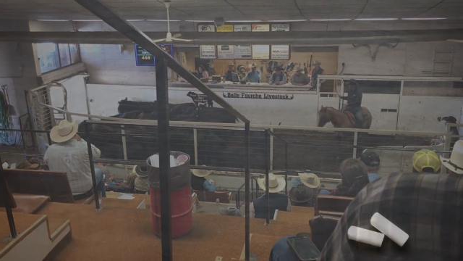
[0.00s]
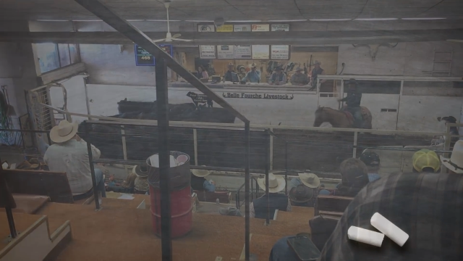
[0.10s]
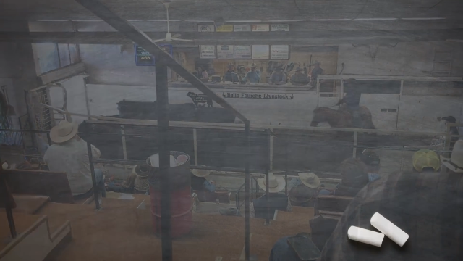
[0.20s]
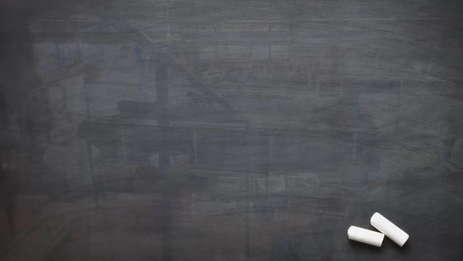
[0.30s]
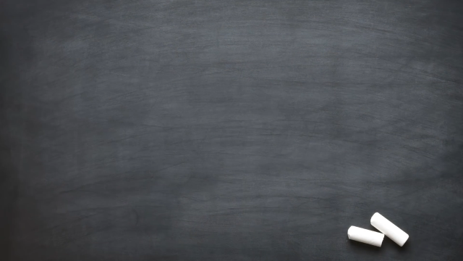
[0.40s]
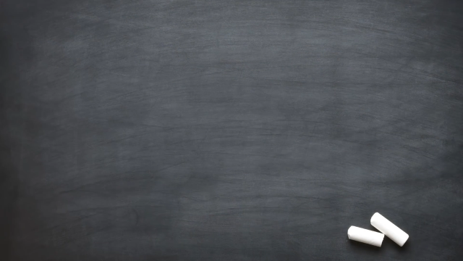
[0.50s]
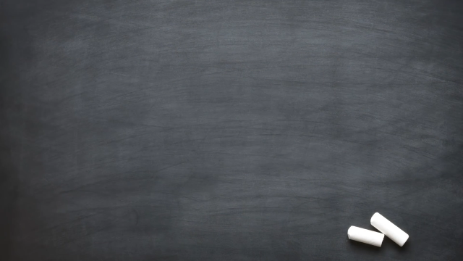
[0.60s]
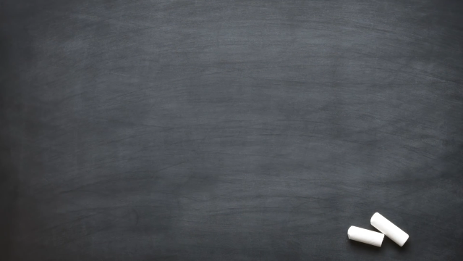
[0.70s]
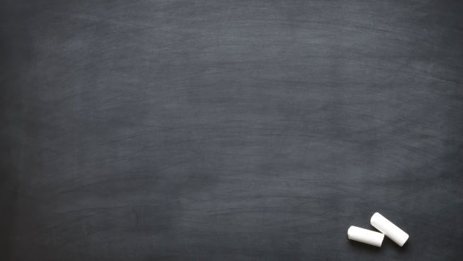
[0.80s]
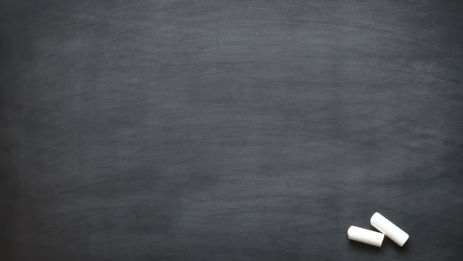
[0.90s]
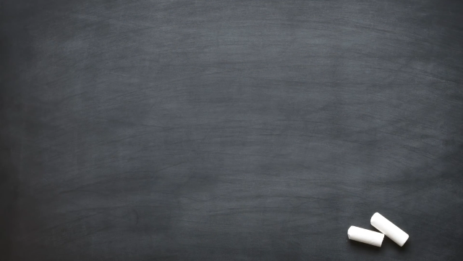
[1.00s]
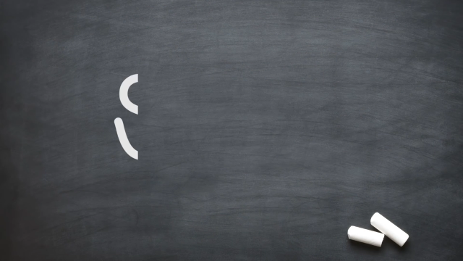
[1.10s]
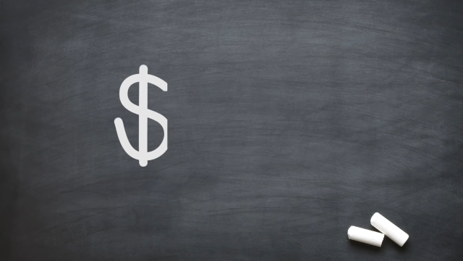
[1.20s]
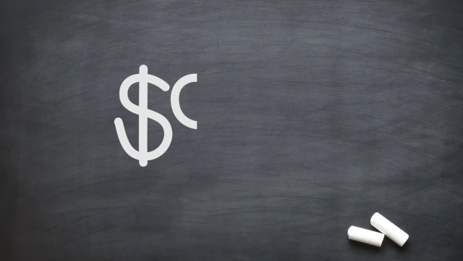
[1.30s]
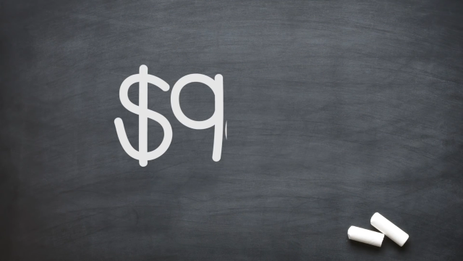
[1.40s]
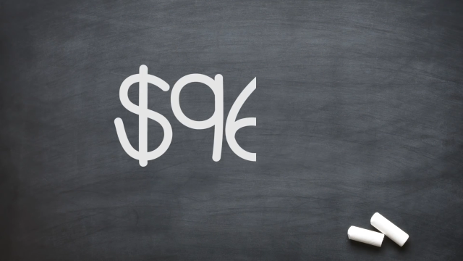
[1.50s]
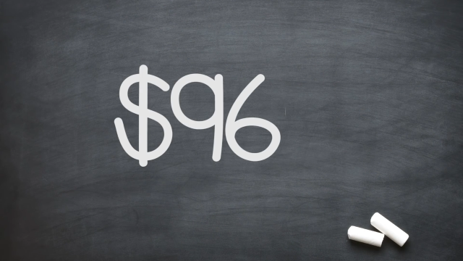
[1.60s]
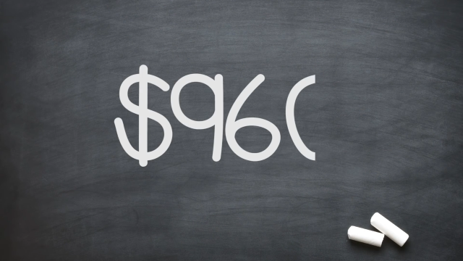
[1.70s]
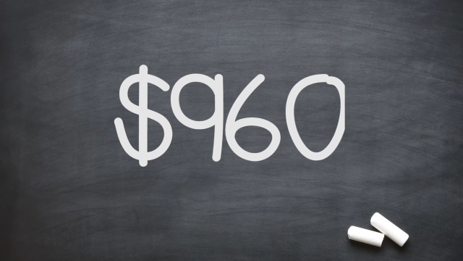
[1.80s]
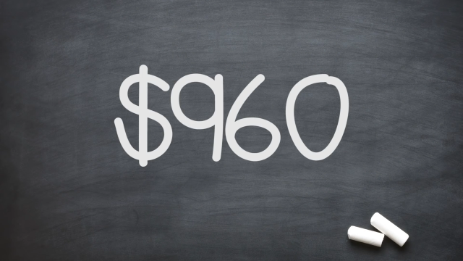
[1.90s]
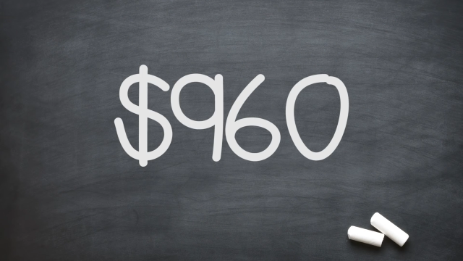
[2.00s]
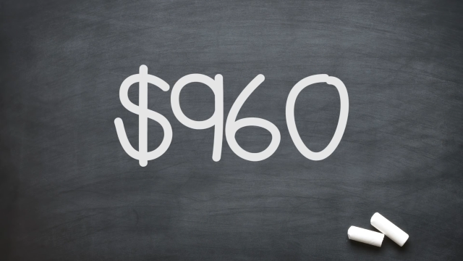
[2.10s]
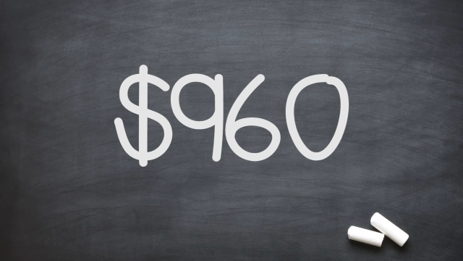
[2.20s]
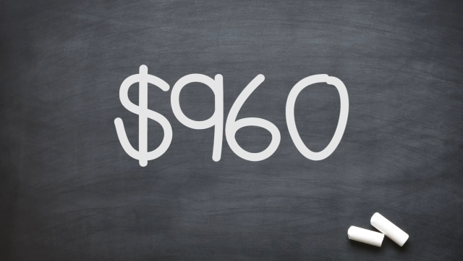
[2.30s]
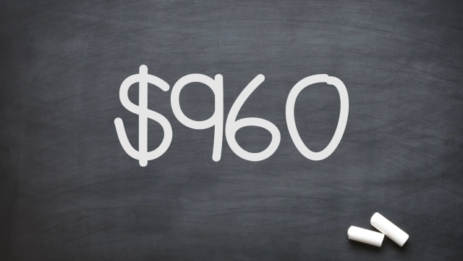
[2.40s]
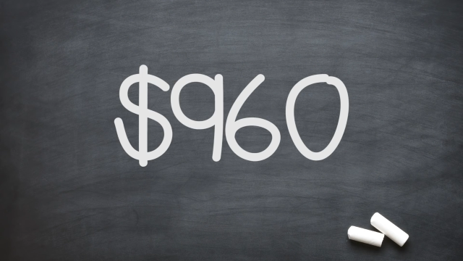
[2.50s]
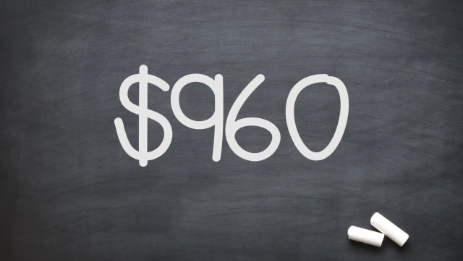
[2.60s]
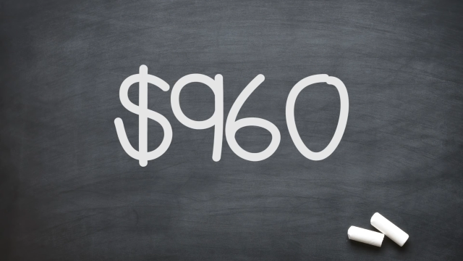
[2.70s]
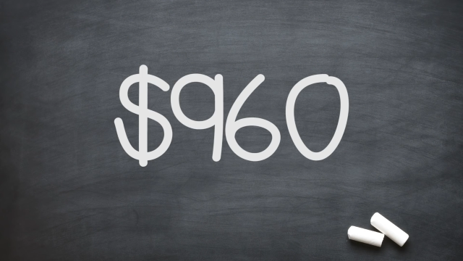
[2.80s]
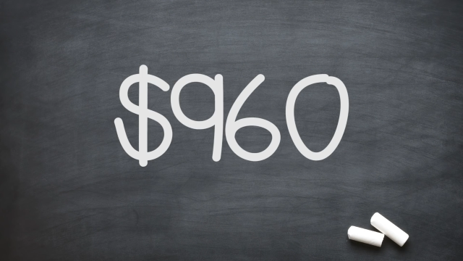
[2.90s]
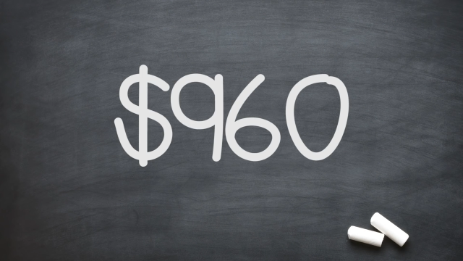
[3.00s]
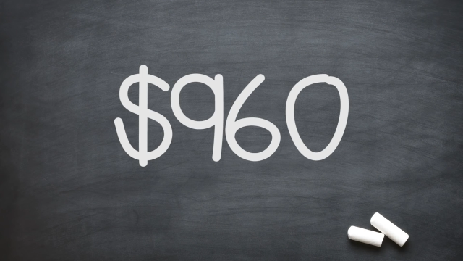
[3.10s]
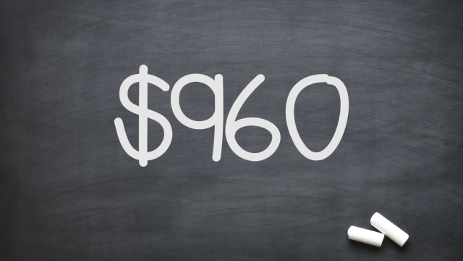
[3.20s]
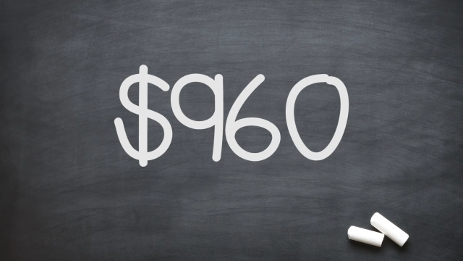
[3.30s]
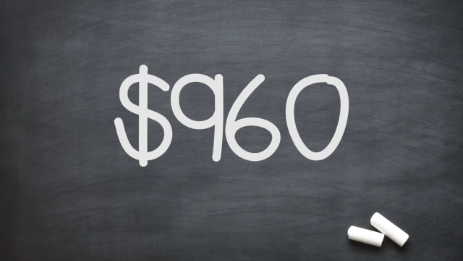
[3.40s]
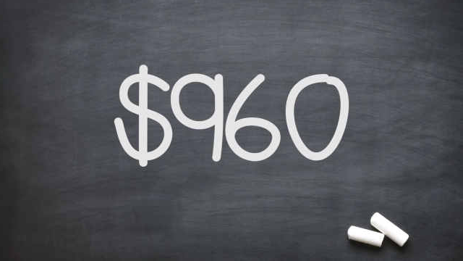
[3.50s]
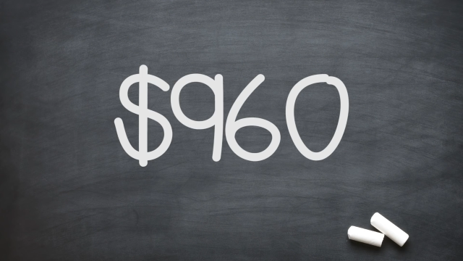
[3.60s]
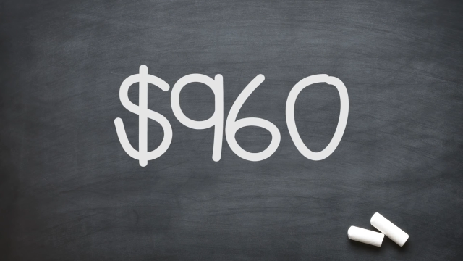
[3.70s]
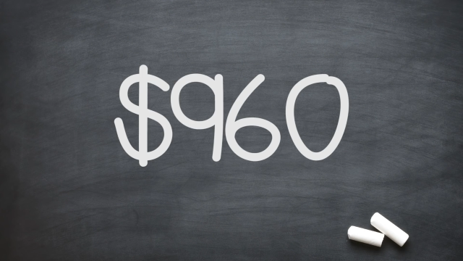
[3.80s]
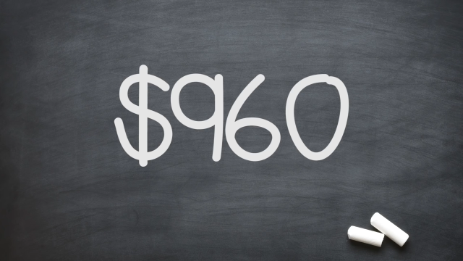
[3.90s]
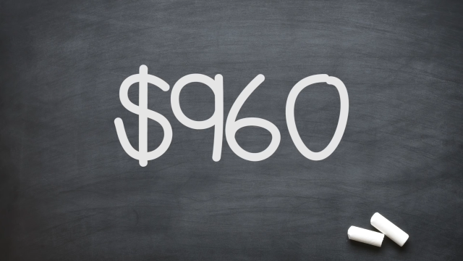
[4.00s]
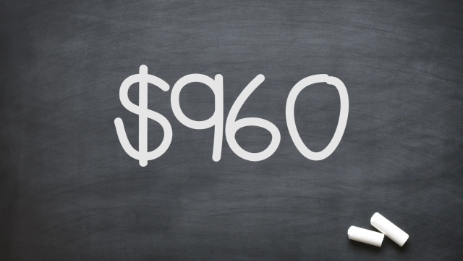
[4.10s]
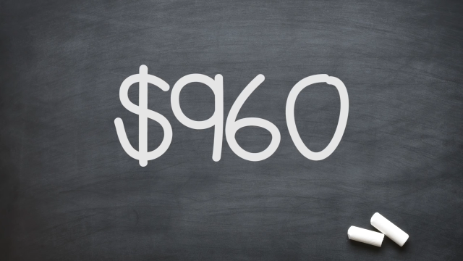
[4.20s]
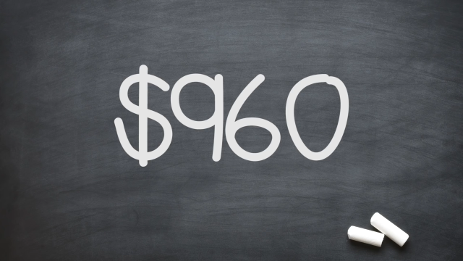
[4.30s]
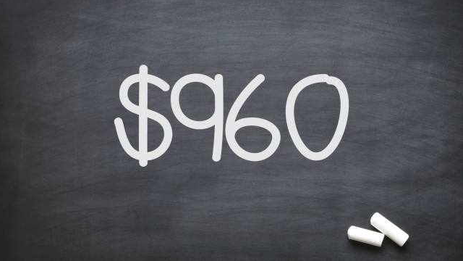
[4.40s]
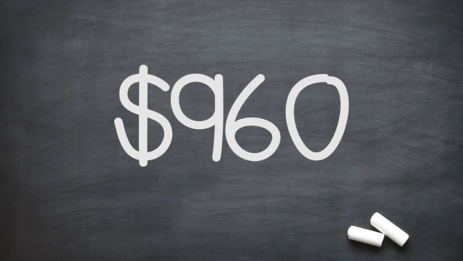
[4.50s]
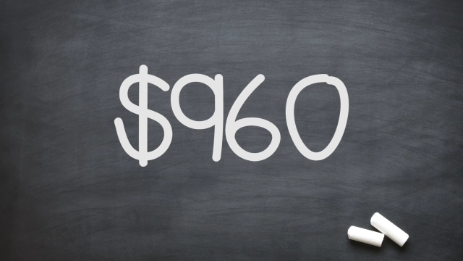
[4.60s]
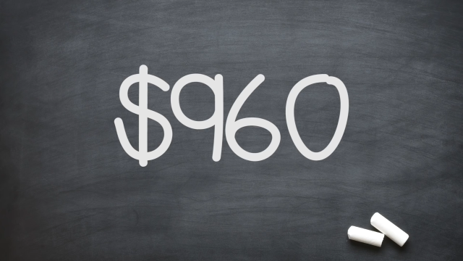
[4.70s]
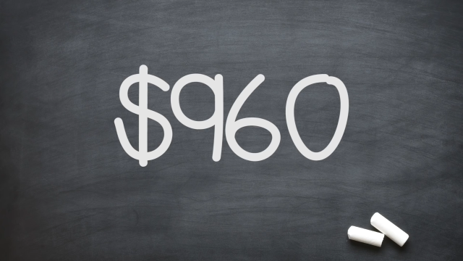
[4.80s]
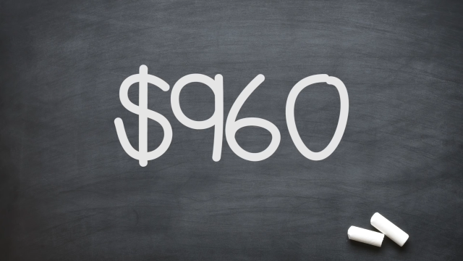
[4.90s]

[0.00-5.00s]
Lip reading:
[unreadable: no face in view]